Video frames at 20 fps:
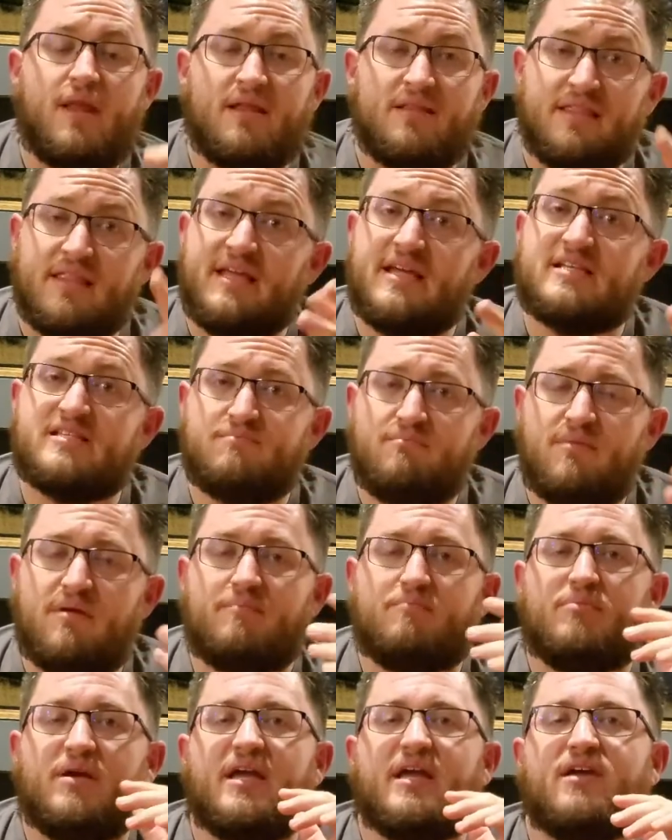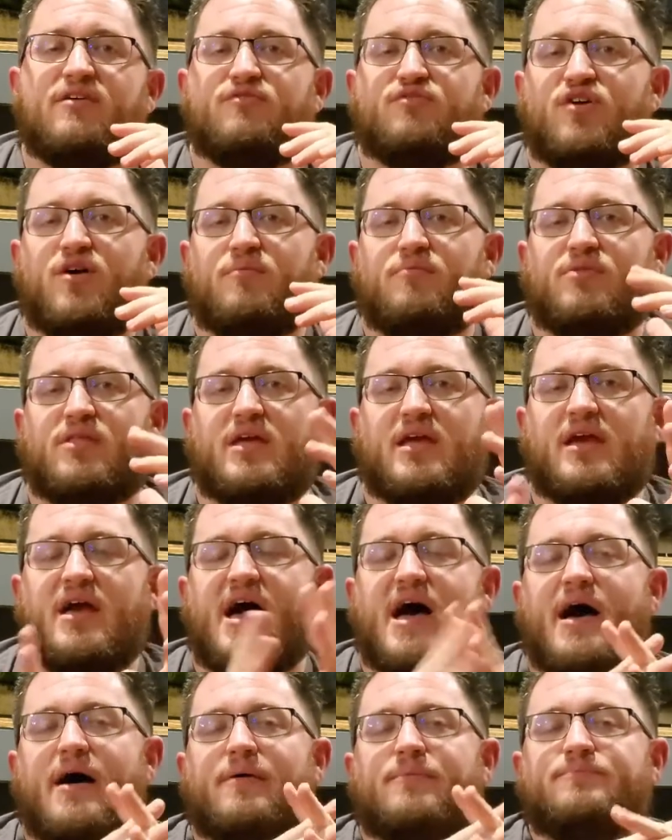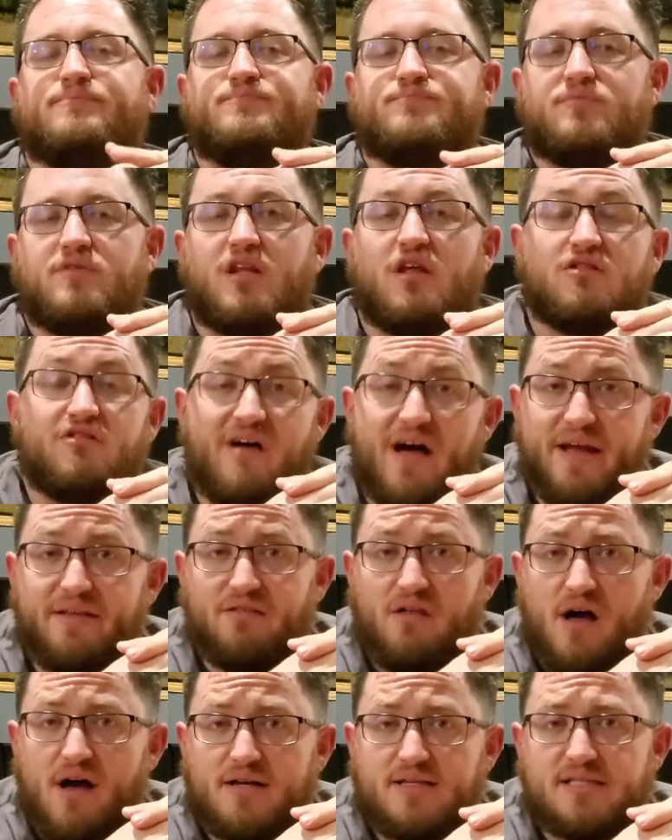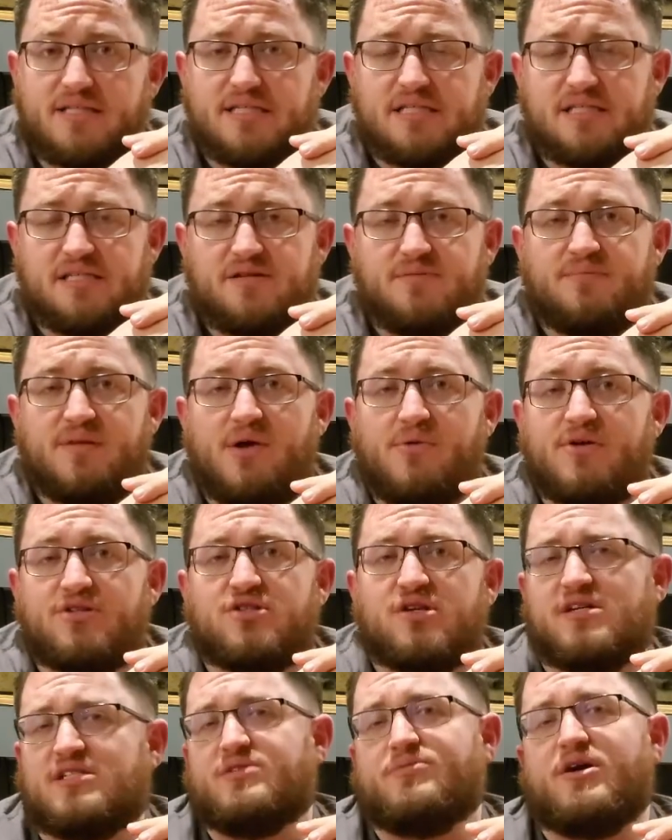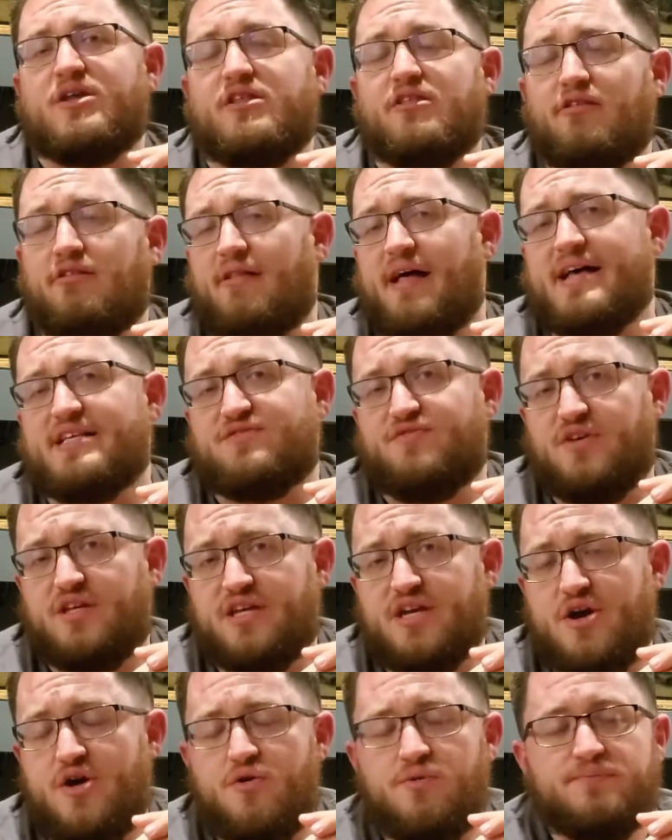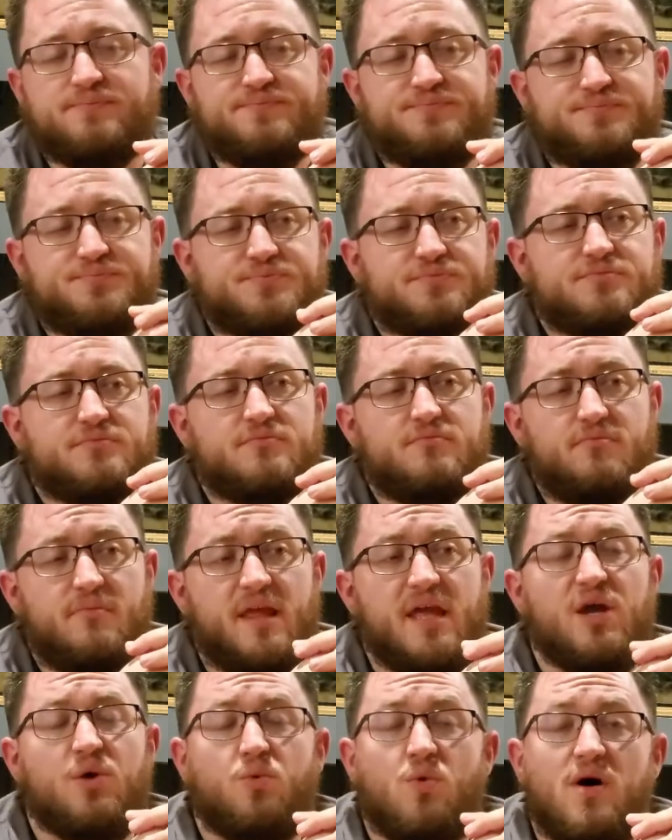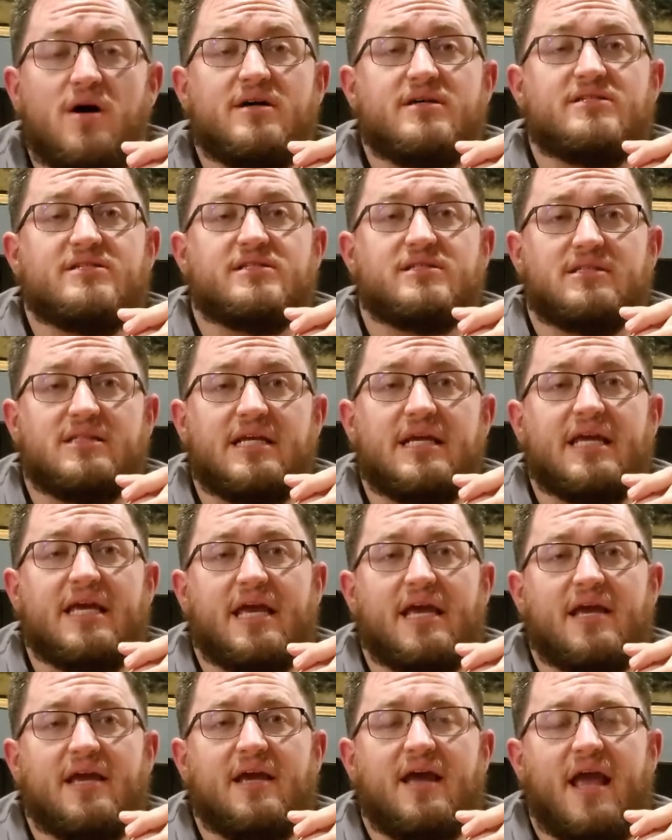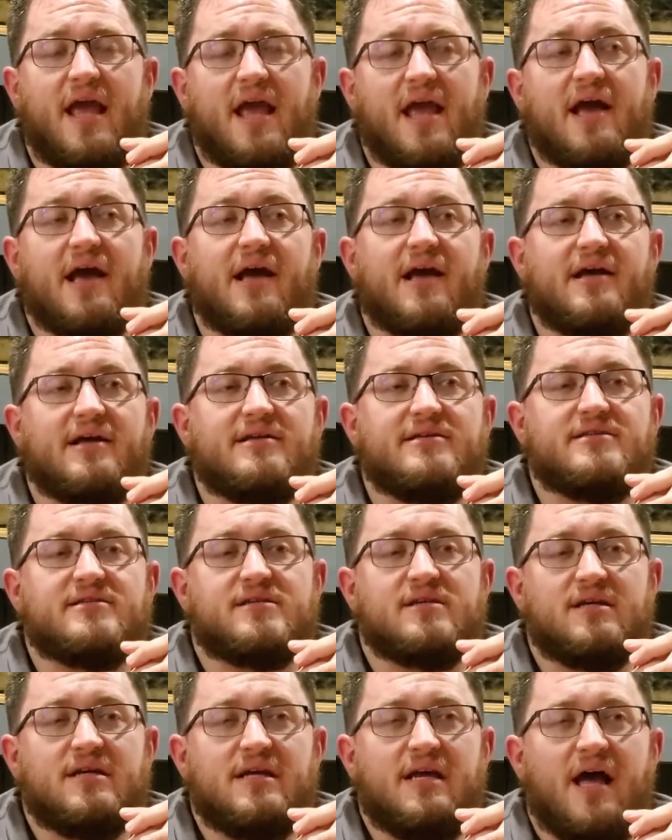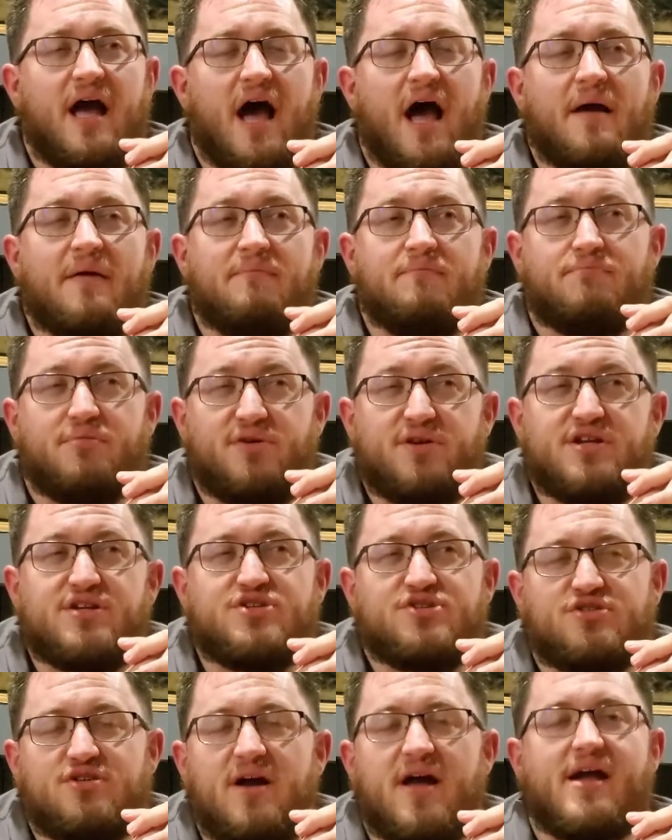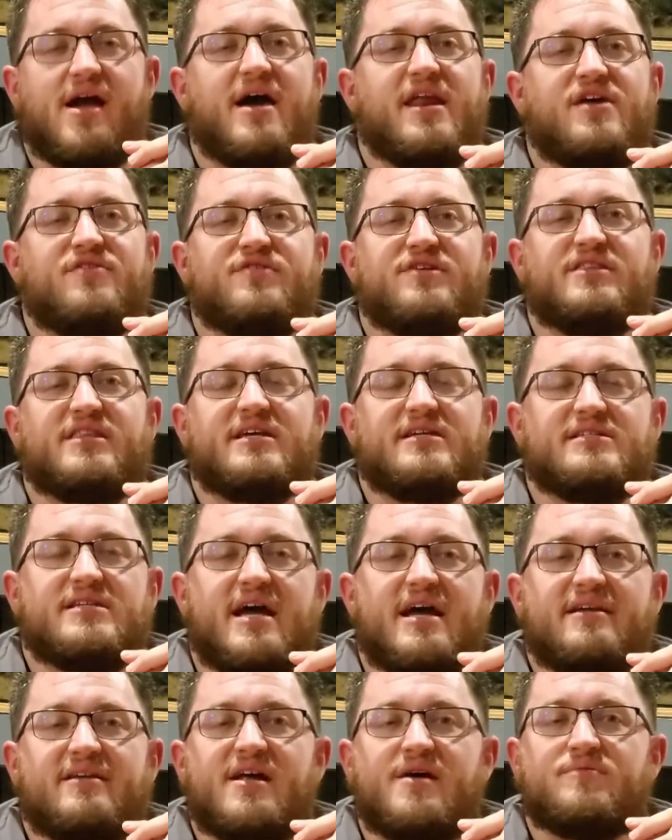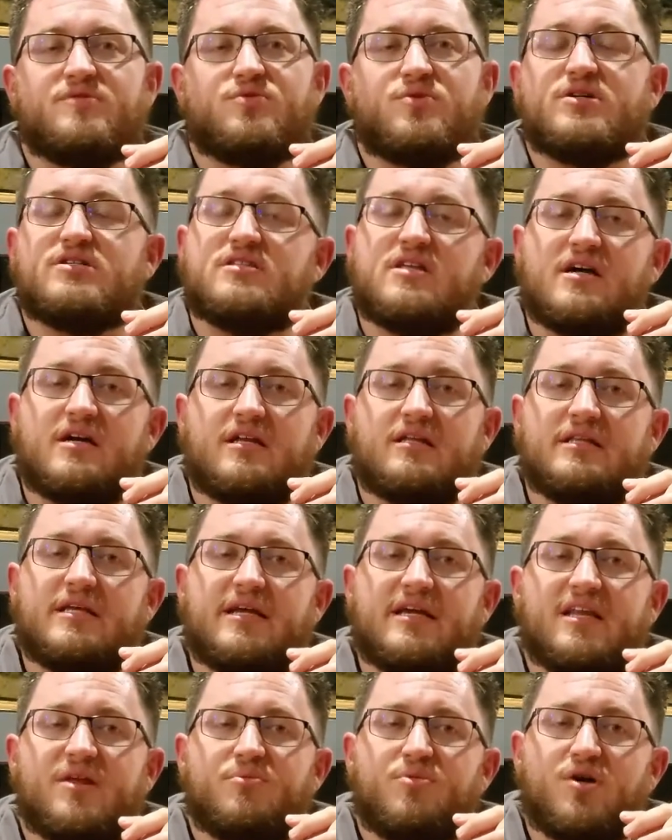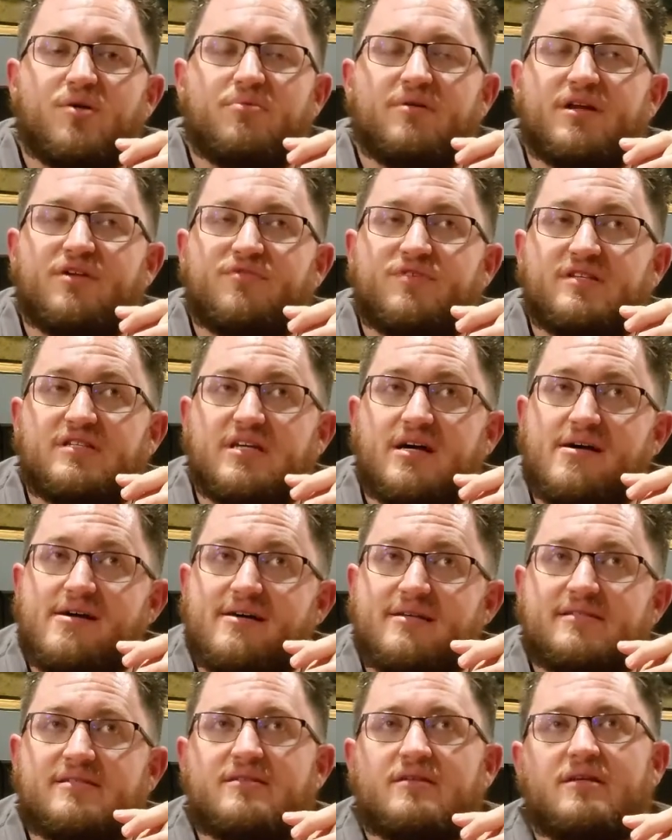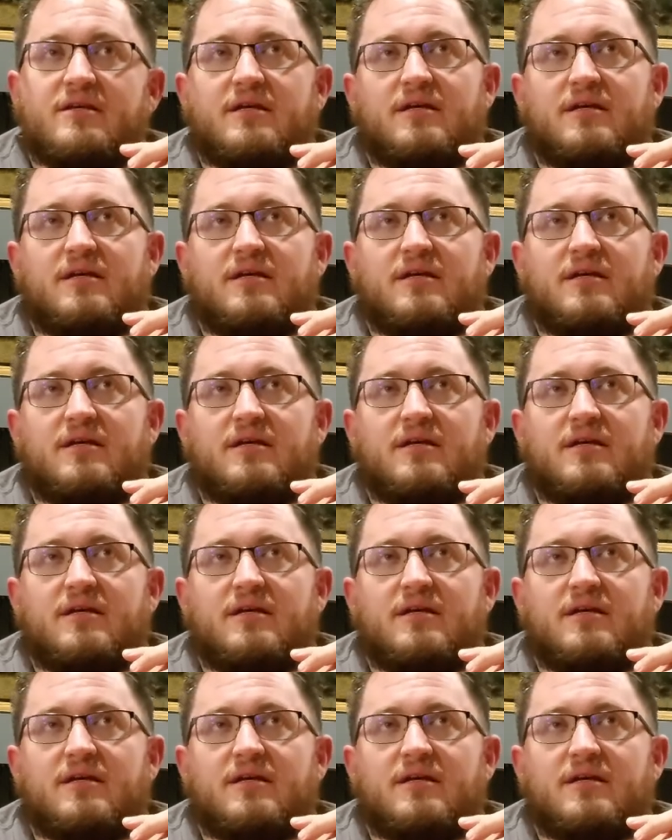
leaks being from the line lock system that we talked about in the last video. It was leaking, and I'm pretty sure I got everything tightened up to where it's not going to leak anymore, but if it does,